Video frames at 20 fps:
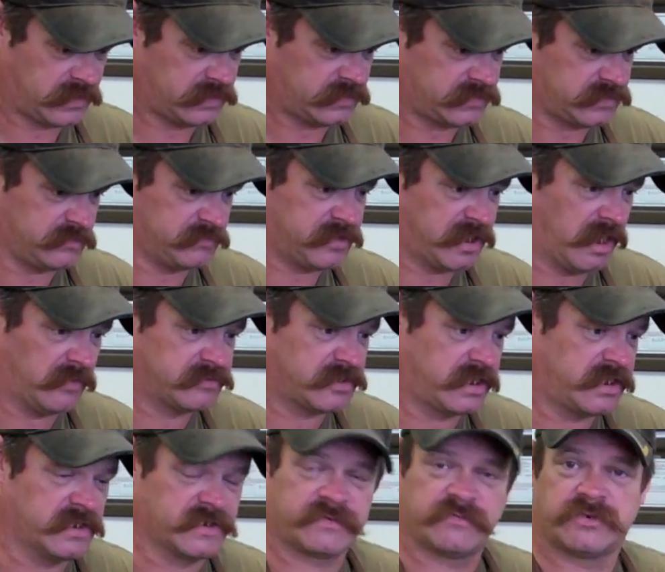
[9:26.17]
Sometimes I
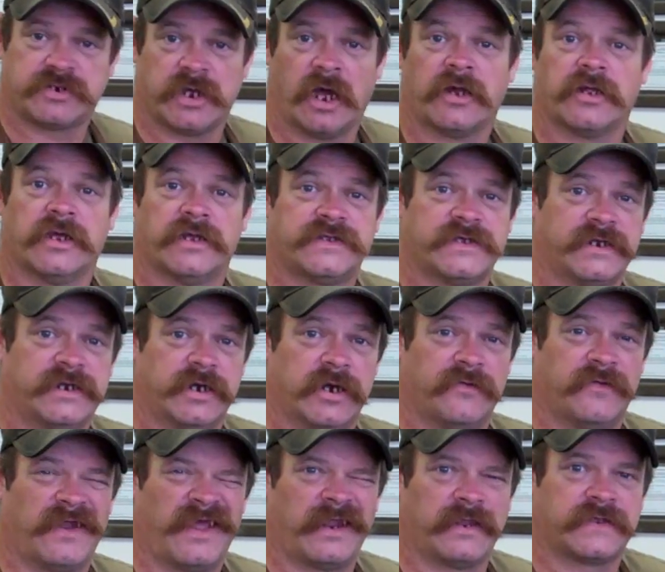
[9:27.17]
get some shotguns in here
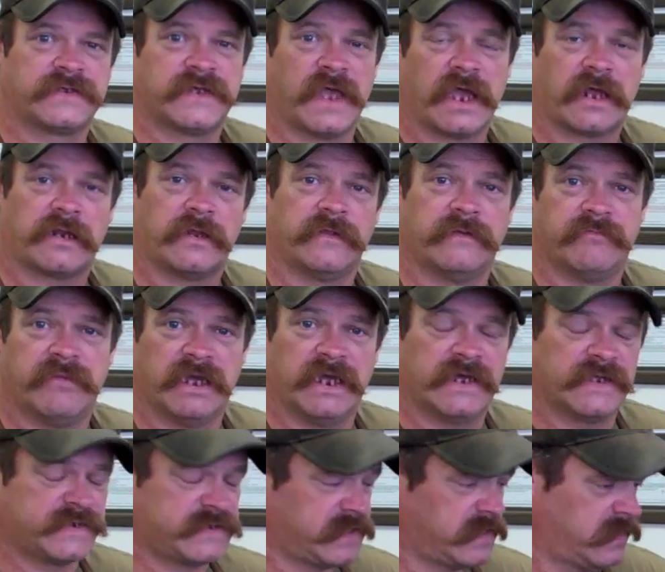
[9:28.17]
that ain't exactly the
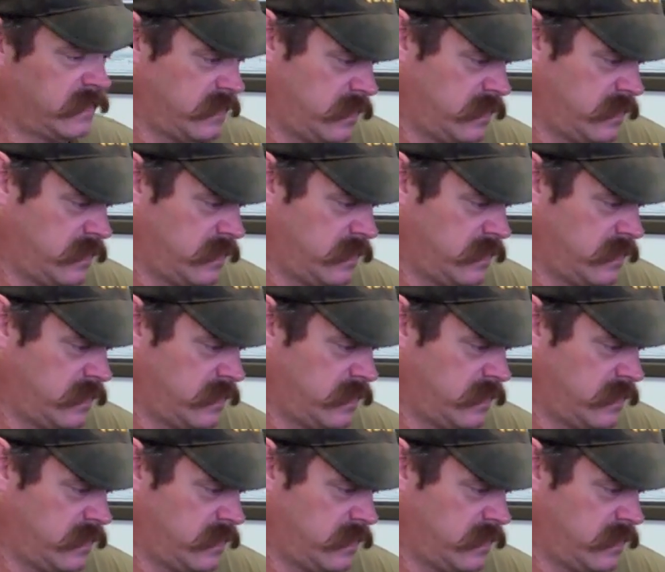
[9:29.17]
best.